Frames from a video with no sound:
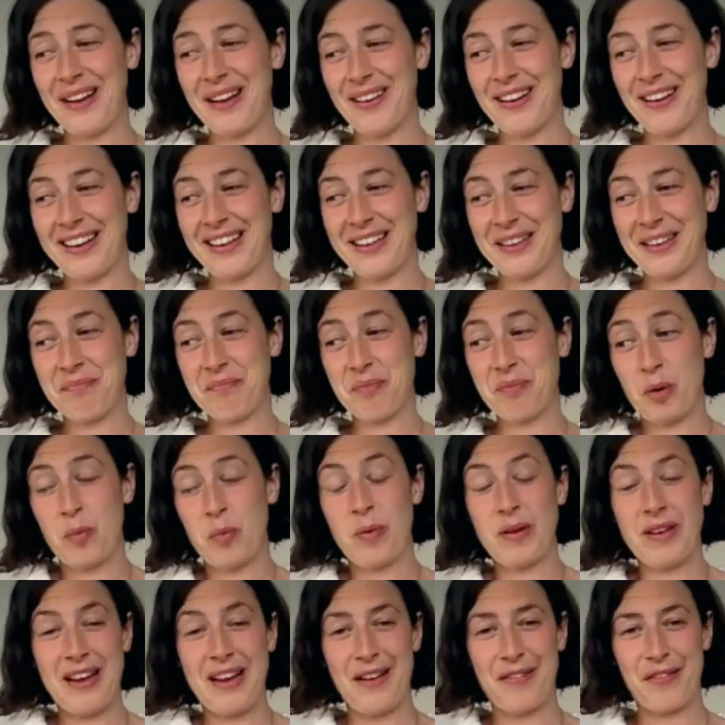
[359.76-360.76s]
like
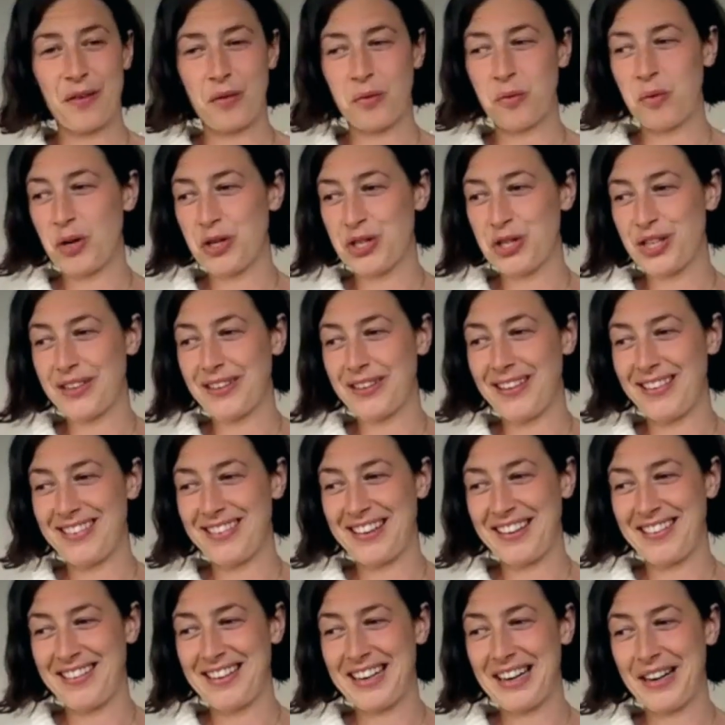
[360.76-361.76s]
probably everyone watching this
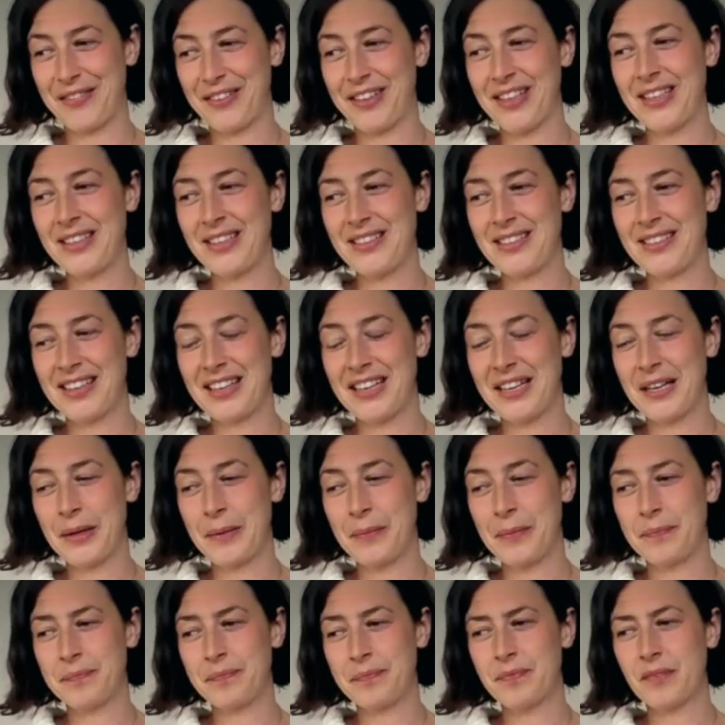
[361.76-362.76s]
doesn't have it.
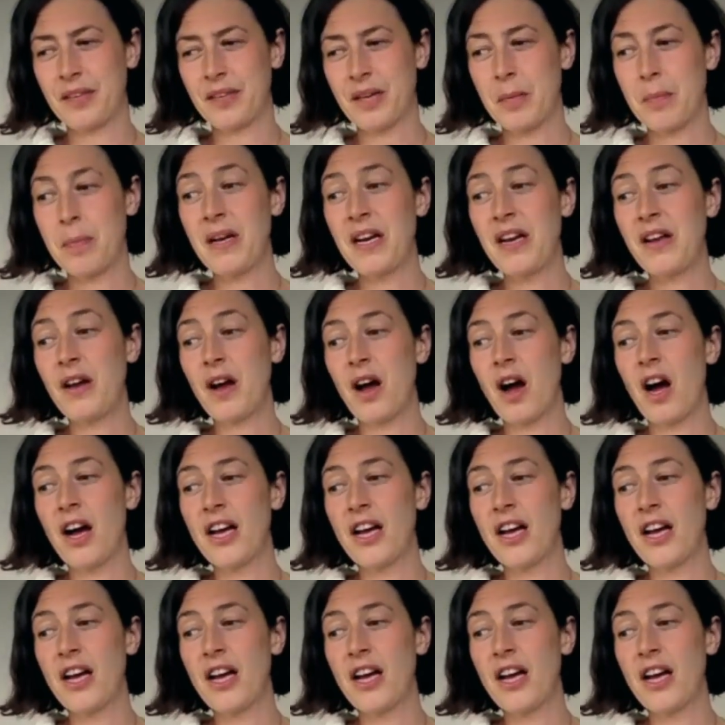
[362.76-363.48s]
But I